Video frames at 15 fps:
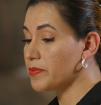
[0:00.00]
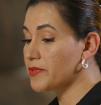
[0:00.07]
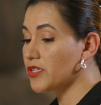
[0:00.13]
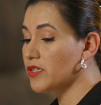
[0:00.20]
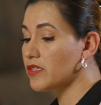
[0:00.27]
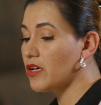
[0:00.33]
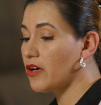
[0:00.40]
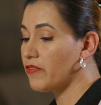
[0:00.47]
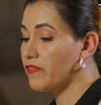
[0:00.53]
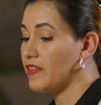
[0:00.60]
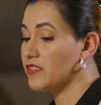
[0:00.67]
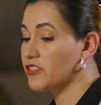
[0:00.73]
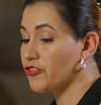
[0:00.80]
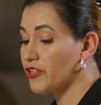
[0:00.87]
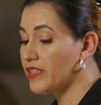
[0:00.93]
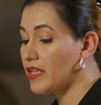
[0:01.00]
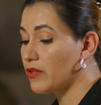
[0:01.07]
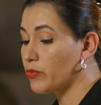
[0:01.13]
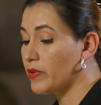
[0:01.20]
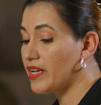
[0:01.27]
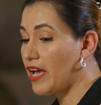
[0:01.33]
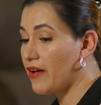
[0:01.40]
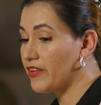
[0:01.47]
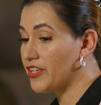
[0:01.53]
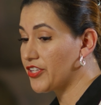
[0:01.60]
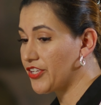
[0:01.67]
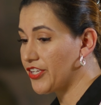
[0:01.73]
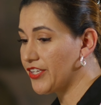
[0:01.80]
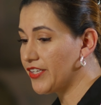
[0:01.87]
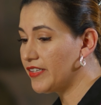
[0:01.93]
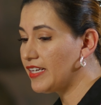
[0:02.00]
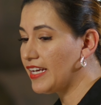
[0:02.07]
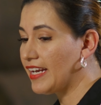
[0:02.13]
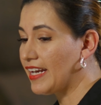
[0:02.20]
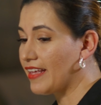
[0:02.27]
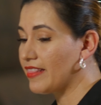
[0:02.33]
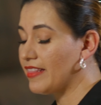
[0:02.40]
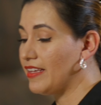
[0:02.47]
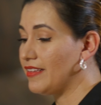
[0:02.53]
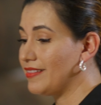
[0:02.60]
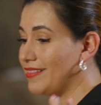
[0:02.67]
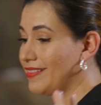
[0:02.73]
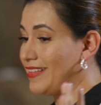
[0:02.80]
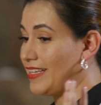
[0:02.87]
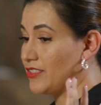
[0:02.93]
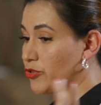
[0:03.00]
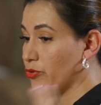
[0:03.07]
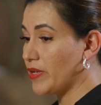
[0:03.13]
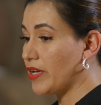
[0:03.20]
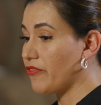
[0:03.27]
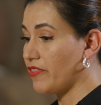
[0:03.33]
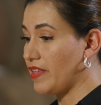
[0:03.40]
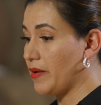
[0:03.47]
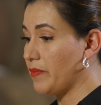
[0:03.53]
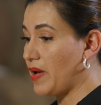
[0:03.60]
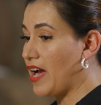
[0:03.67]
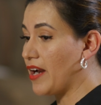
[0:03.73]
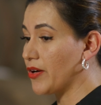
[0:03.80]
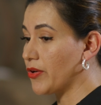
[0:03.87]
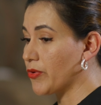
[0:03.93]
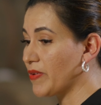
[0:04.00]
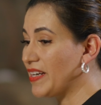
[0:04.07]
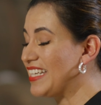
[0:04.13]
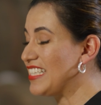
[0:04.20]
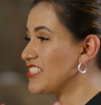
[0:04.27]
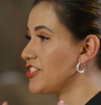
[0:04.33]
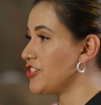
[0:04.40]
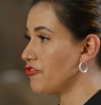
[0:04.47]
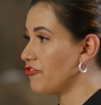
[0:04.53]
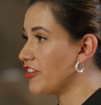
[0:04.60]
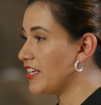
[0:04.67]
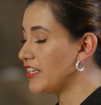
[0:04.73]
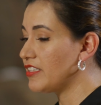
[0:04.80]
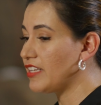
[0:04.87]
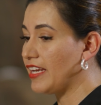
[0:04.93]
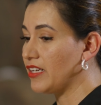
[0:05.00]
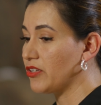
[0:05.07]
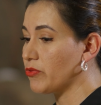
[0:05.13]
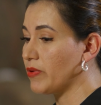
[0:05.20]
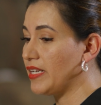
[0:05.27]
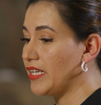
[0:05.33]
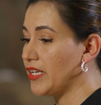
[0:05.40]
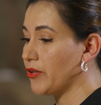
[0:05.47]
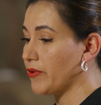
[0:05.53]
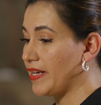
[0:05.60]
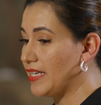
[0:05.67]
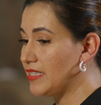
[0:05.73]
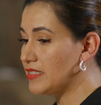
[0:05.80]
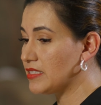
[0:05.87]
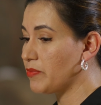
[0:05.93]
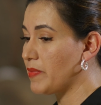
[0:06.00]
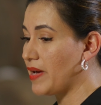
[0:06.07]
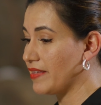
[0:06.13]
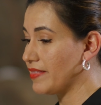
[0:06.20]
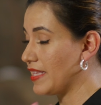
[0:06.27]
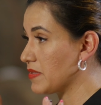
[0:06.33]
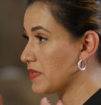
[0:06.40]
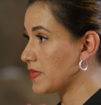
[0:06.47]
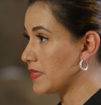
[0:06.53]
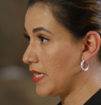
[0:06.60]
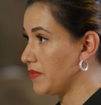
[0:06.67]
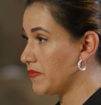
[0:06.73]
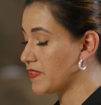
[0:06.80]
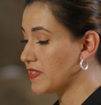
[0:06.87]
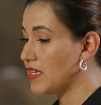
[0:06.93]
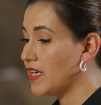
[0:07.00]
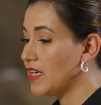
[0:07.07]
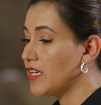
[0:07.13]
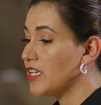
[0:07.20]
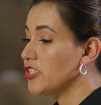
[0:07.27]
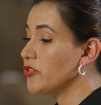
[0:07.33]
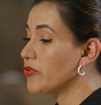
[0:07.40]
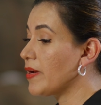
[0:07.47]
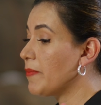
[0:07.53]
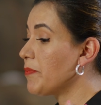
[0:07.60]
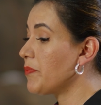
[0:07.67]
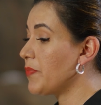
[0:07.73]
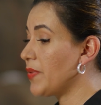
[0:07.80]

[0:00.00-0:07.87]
option of the three that we have in here, and I think the three of them are really different and really great by themselves. You can